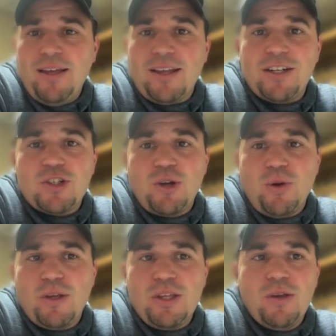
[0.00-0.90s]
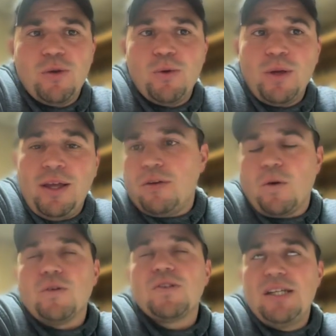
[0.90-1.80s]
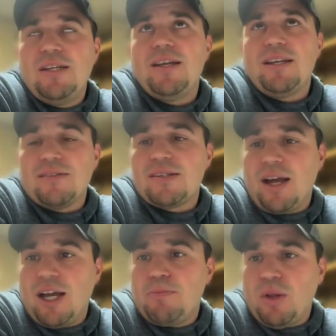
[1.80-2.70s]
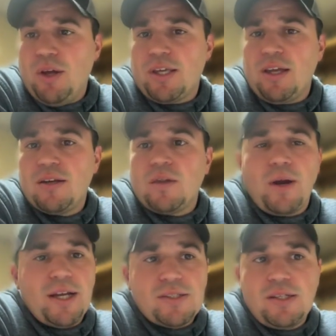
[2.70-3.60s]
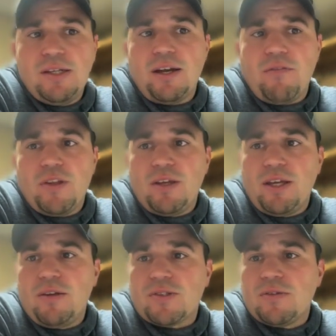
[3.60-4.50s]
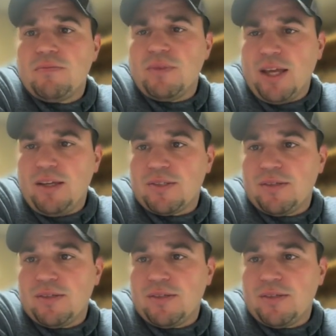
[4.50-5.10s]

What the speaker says: and that's showing you our seed and sod plugin, grass seed, and everything else. Thanks.